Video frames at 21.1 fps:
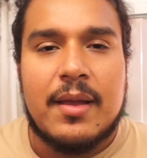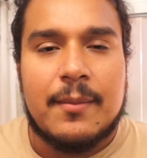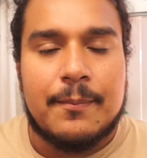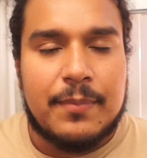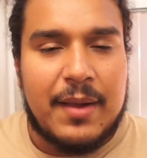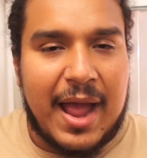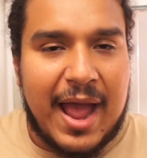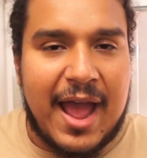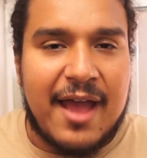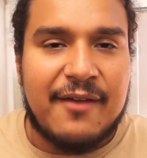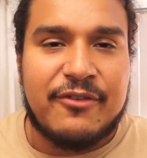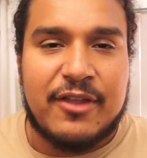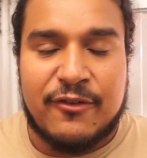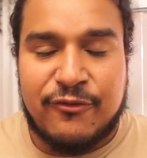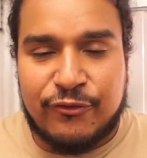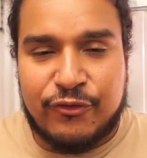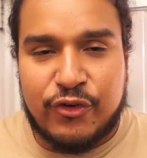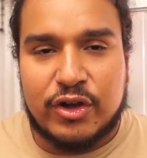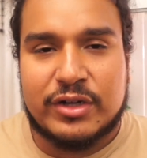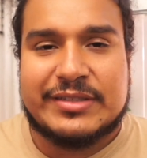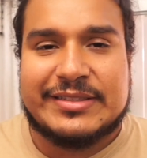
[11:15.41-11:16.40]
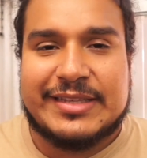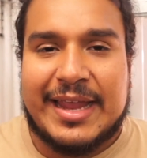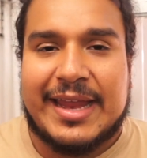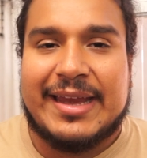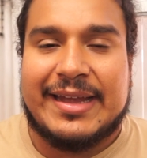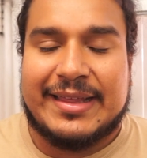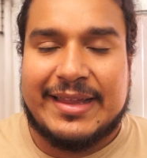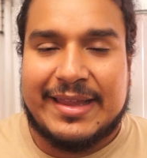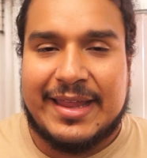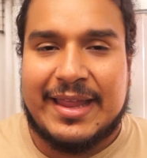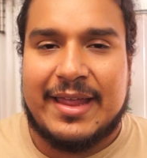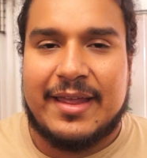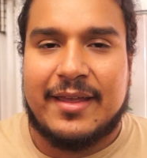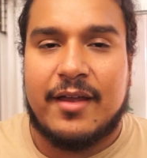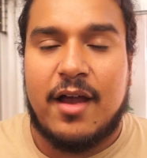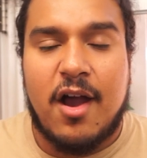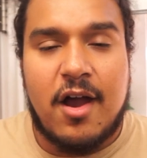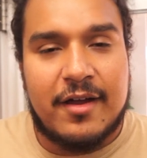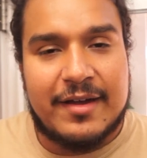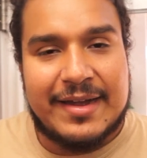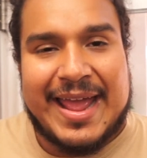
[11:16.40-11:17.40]
have a first aid kit
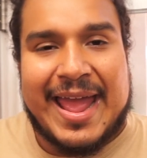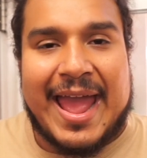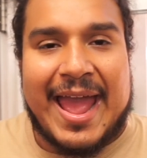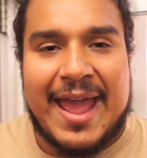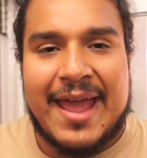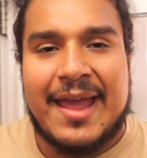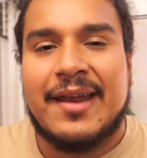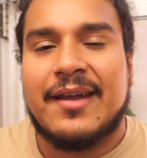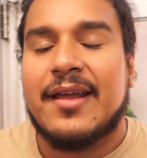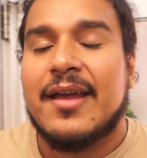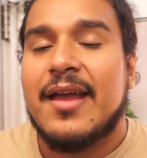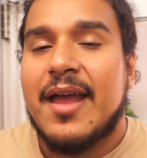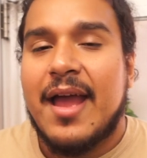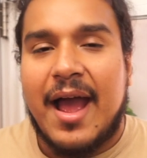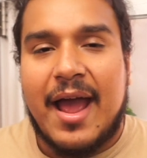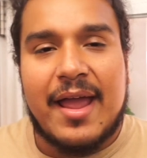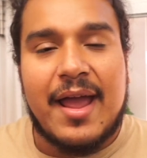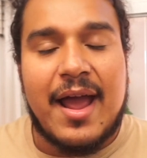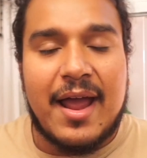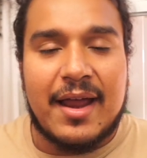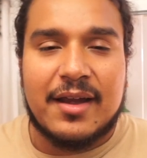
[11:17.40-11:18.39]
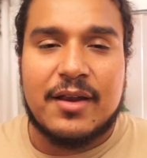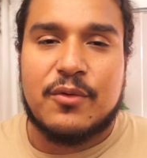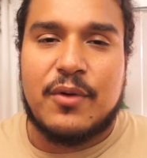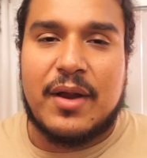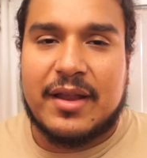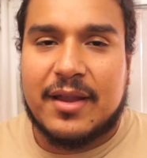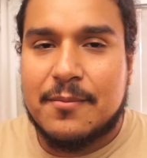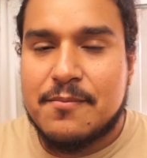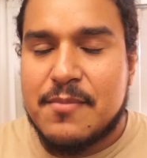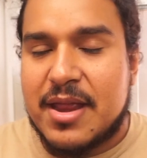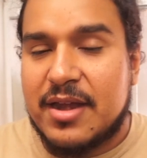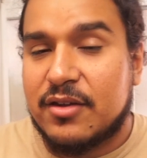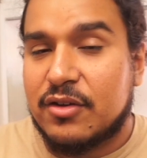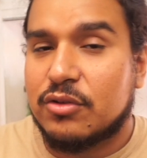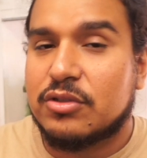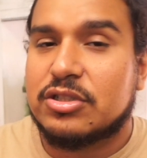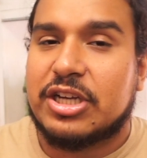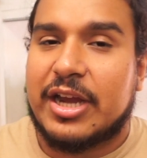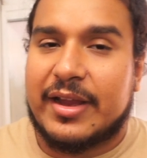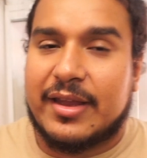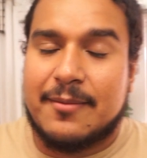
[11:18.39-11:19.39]
on hand, I highly recommend you
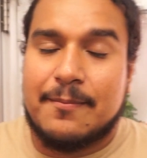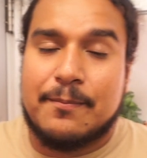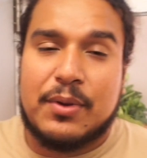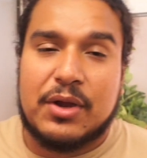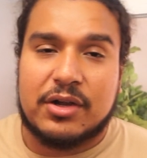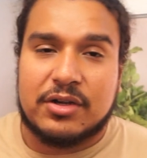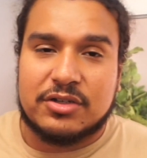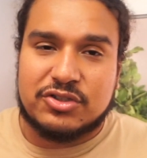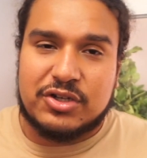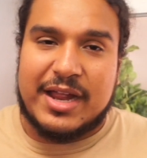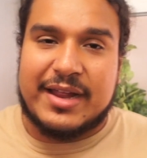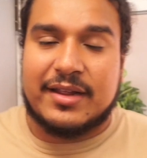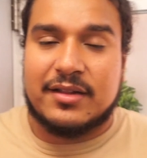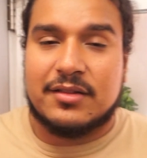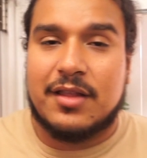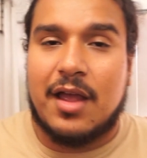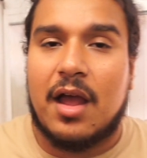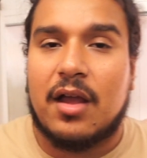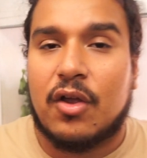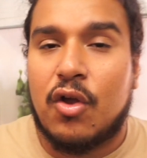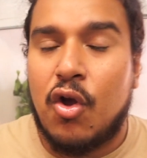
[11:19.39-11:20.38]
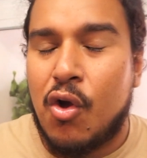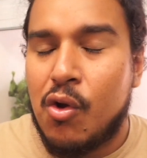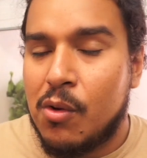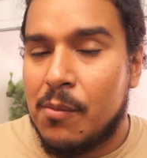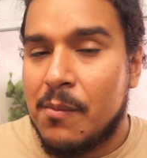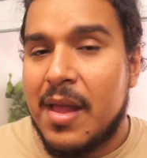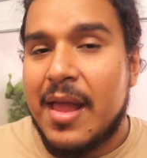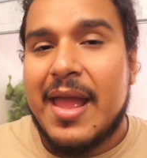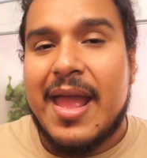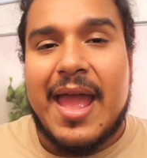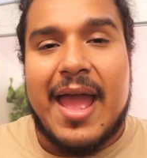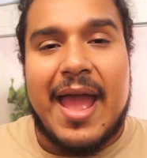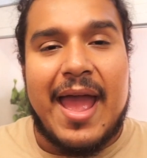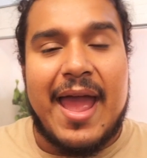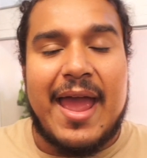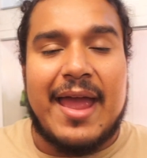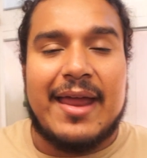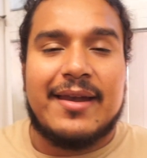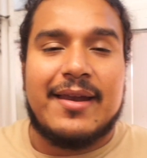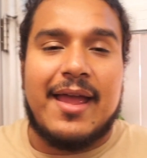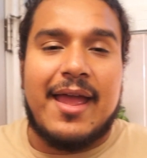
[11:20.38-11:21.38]
checking beardeddragon.com,
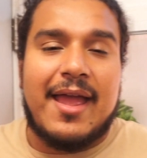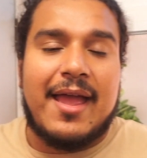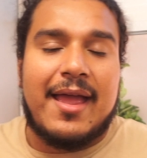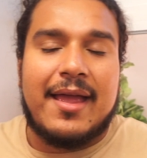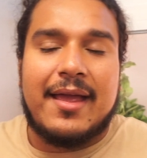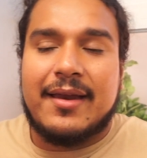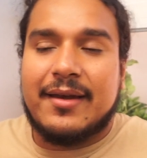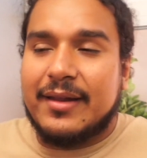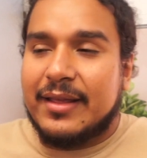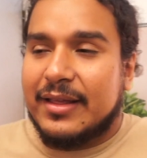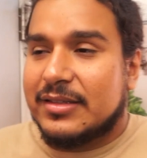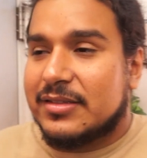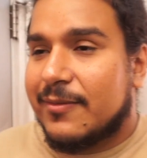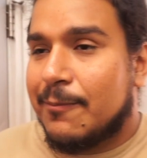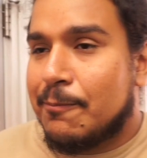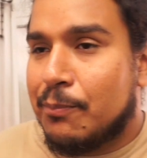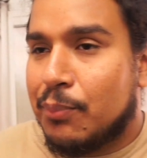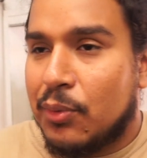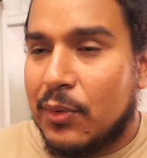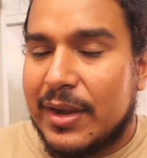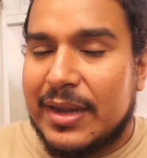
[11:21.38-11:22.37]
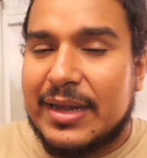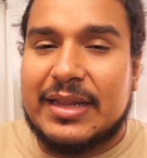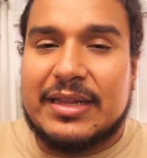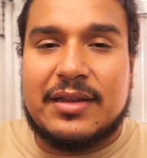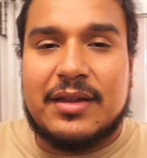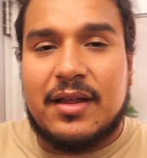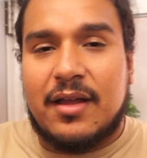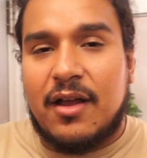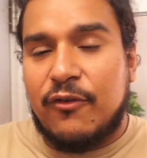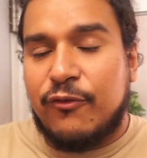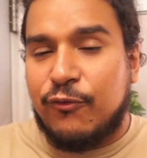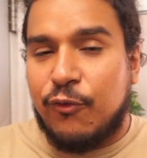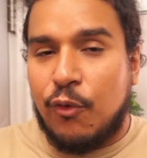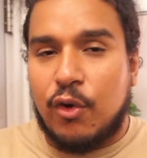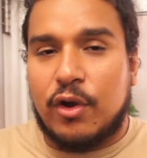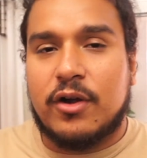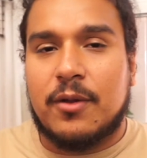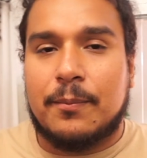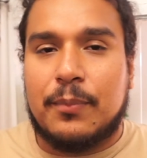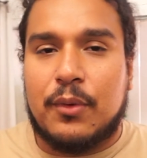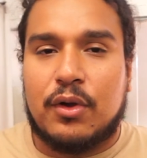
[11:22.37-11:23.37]
and it's pretty
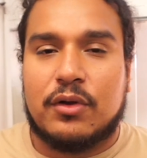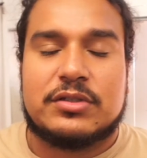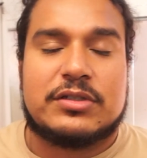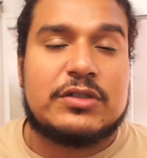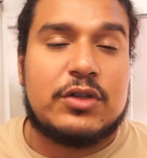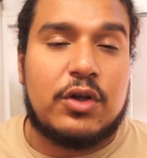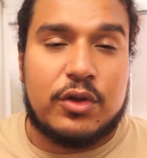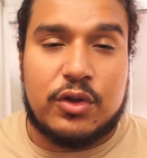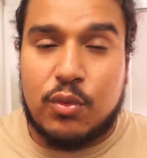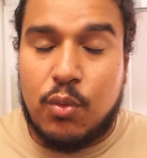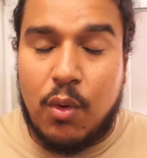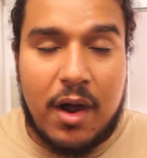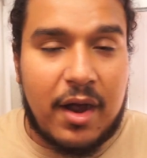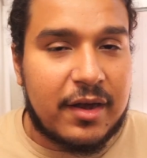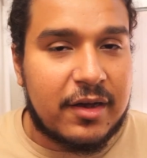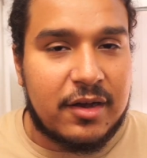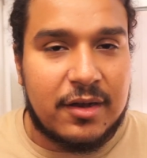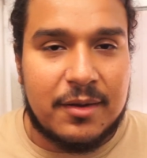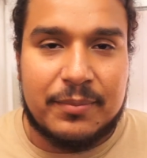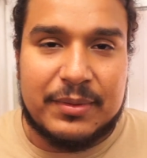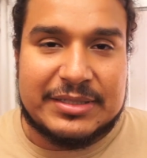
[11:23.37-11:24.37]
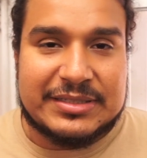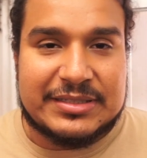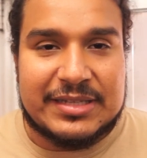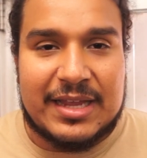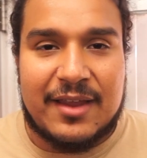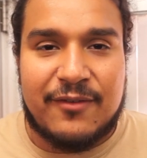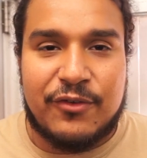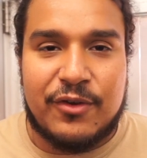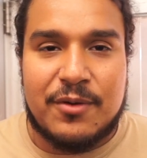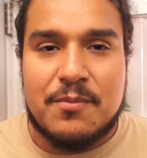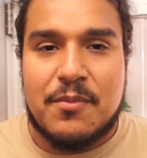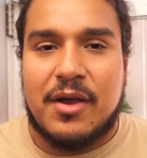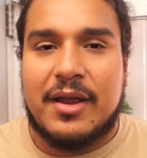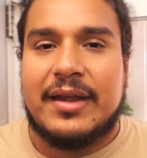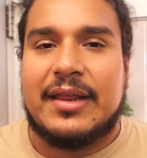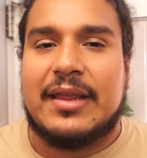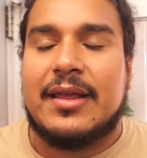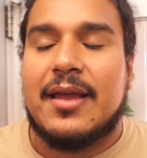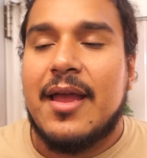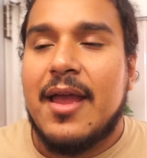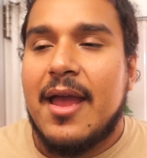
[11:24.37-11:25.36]
affordable, so you are going to be saving
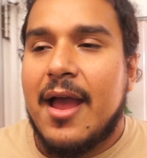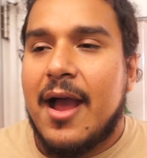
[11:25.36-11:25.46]
money.